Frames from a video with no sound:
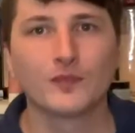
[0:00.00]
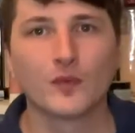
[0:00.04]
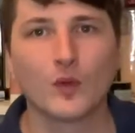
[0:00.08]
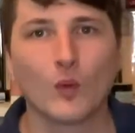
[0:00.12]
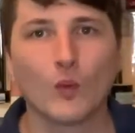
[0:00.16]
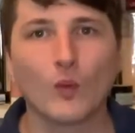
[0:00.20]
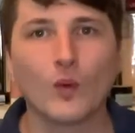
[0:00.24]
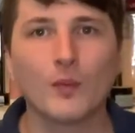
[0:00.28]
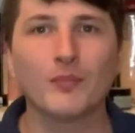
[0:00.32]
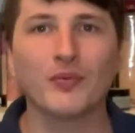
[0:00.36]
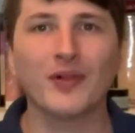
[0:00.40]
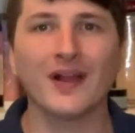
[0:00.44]

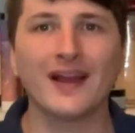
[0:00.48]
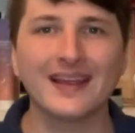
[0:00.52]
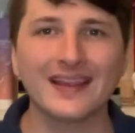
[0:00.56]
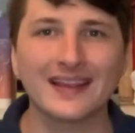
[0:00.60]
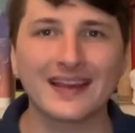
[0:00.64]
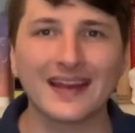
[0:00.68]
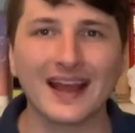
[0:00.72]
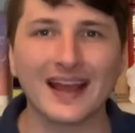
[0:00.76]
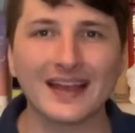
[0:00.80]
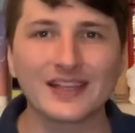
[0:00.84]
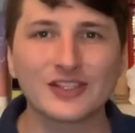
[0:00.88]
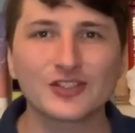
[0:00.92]
When playing
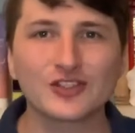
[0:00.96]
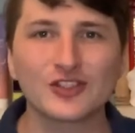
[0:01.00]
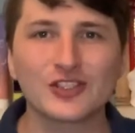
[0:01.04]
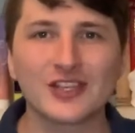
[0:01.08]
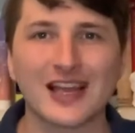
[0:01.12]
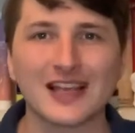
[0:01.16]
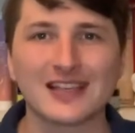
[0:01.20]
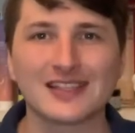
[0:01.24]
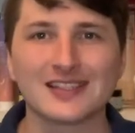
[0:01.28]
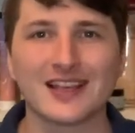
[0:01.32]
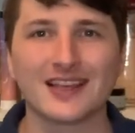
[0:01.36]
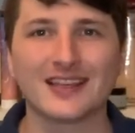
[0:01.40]
an
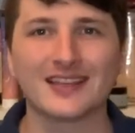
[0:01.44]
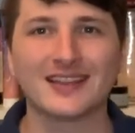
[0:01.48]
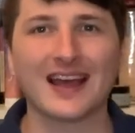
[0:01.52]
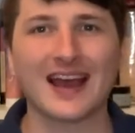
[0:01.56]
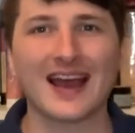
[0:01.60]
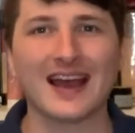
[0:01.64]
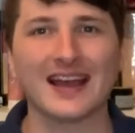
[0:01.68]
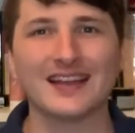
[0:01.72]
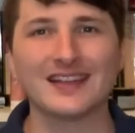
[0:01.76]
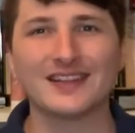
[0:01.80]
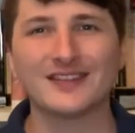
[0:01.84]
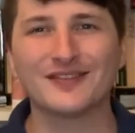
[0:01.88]
exercise like
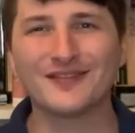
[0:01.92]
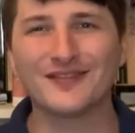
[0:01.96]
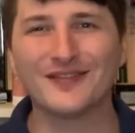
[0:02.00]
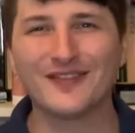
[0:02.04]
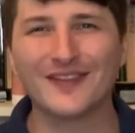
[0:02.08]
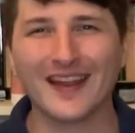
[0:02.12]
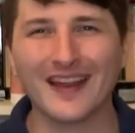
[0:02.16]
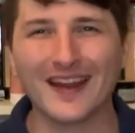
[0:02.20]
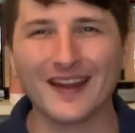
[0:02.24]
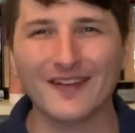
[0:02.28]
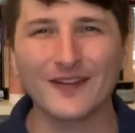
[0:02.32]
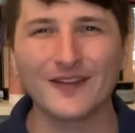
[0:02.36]
that, it's
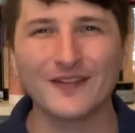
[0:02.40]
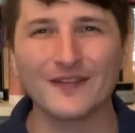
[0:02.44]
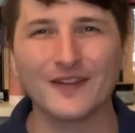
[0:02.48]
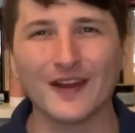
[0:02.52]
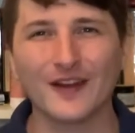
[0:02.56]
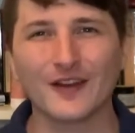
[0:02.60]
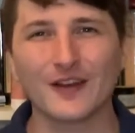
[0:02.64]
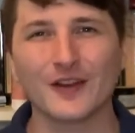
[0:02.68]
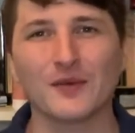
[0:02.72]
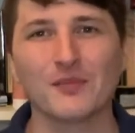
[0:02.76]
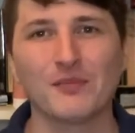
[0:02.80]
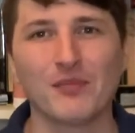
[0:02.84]
very,
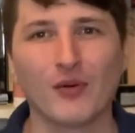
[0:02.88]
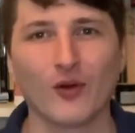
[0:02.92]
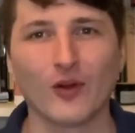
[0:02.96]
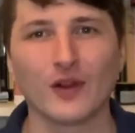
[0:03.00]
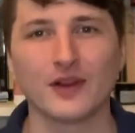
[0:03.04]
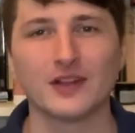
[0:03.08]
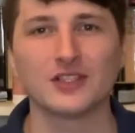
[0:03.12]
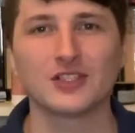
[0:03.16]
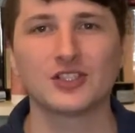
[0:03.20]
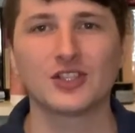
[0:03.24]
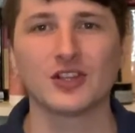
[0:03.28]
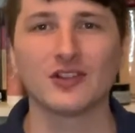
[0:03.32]
very
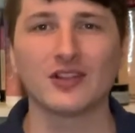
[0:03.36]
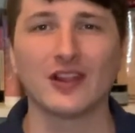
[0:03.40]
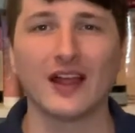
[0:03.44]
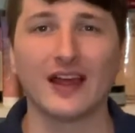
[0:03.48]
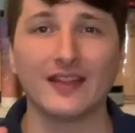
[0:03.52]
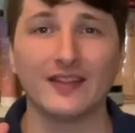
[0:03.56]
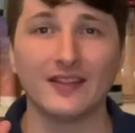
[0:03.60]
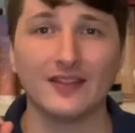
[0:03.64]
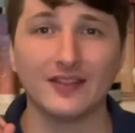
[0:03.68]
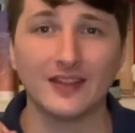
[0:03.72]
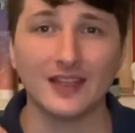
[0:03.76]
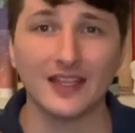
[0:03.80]
important to
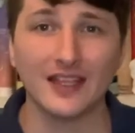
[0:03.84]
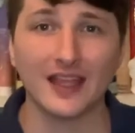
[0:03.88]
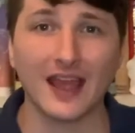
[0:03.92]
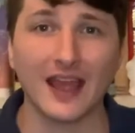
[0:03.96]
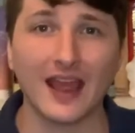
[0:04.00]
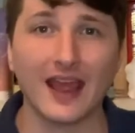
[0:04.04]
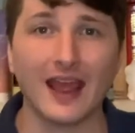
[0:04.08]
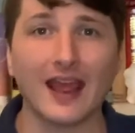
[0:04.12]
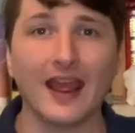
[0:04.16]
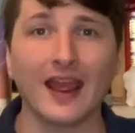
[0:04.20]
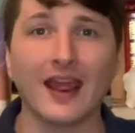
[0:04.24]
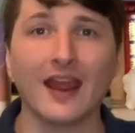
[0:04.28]
let the
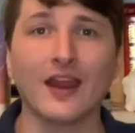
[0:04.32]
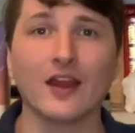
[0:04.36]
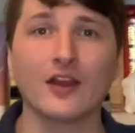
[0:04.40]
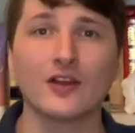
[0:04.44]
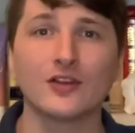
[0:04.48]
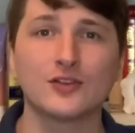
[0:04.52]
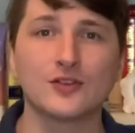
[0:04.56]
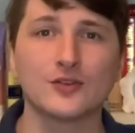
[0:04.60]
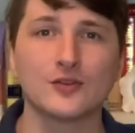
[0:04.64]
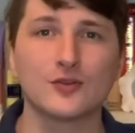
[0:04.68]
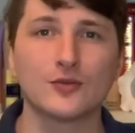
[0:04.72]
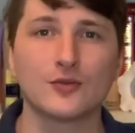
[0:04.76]
air
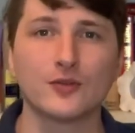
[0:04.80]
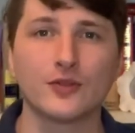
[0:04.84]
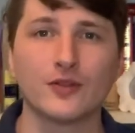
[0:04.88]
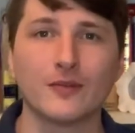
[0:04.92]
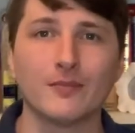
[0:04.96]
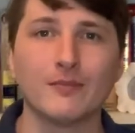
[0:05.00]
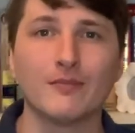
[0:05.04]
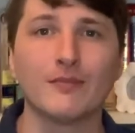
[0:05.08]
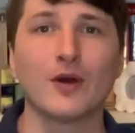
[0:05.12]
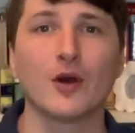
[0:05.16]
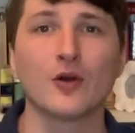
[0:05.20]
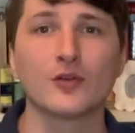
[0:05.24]
do the
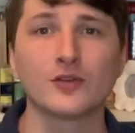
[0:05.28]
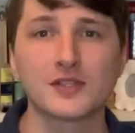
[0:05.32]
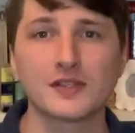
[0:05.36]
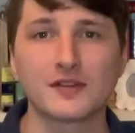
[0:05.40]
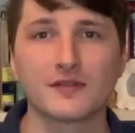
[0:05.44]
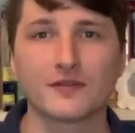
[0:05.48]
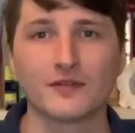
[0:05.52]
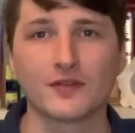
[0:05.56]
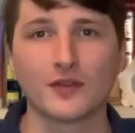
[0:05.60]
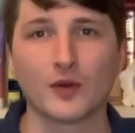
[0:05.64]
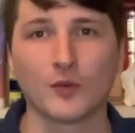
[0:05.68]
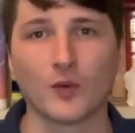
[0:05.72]
most
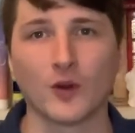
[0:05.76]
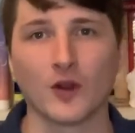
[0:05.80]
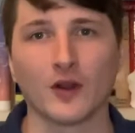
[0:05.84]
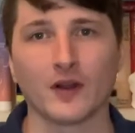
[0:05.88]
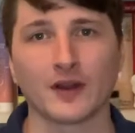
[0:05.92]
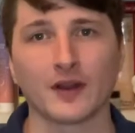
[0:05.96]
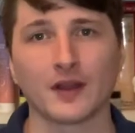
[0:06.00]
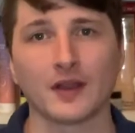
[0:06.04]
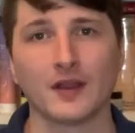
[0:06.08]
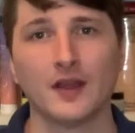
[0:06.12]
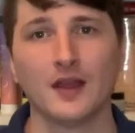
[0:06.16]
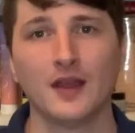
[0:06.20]
of the
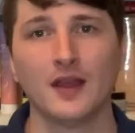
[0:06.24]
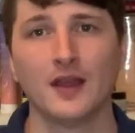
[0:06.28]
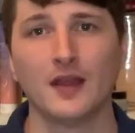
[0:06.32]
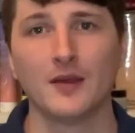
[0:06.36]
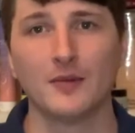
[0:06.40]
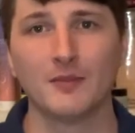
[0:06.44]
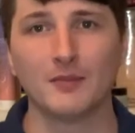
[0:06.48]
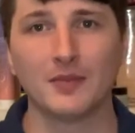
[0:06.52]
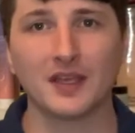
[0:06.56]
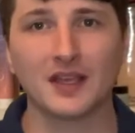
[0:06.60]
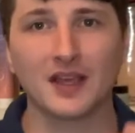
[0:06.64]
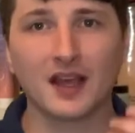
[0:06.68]
work,
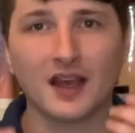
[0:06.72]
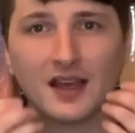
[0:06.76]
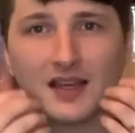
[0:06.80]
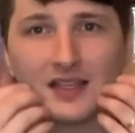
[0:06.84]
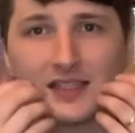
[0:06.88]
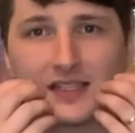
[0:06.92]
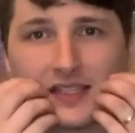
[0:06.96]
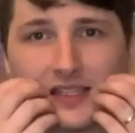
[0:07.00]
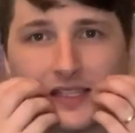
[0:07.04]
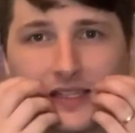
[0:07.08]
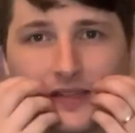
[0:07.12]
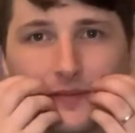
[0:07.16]

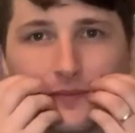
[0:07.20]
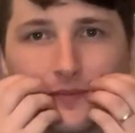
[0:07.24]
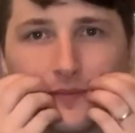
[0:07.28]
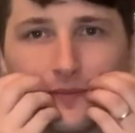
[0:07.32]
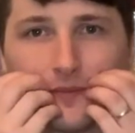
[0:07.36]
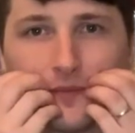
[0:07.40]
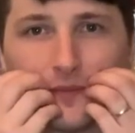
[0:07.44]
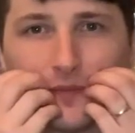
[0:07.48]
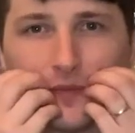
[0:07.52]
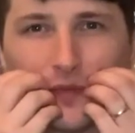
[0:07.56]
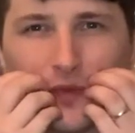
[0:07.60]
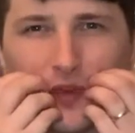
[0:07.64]
because
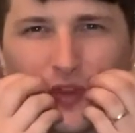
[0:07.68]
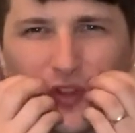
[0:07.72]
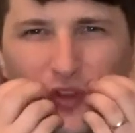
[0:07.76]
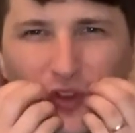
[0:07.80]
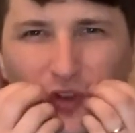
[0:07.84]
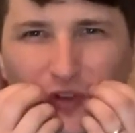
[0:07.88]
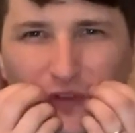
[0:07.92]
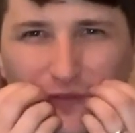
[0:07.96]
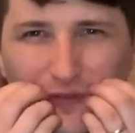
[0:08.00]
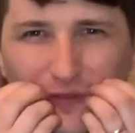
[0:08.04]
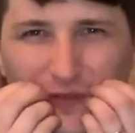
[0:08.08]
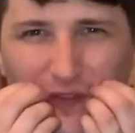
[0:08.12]

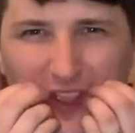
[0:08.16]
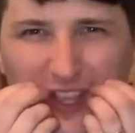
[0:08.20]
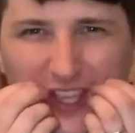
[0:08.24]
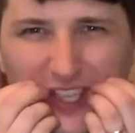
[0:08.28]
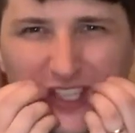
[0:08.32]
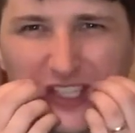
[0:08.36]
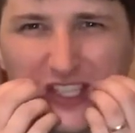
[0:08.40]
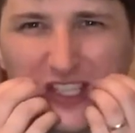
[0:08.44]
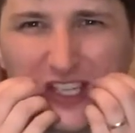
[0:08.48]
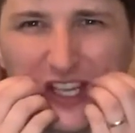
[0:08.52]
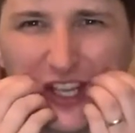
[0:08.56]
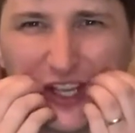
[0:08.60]
your
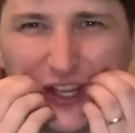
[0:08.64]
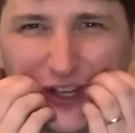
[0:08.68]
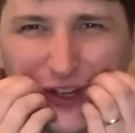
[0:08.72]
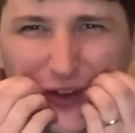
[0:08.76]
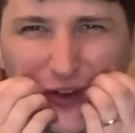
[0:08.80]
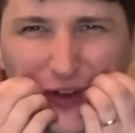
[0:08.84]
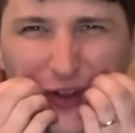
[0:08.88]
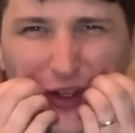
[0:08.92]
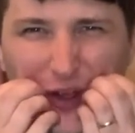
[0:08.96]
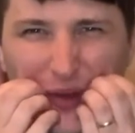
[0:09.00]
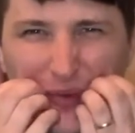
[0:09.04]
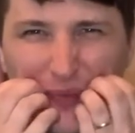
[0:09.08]
face
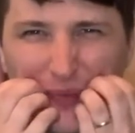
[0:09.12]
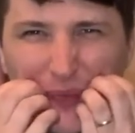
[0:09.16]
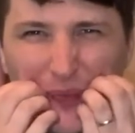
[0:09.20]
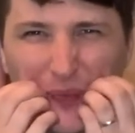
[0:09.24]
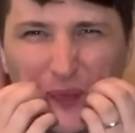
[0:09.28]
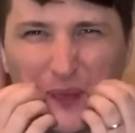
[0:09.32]
cannot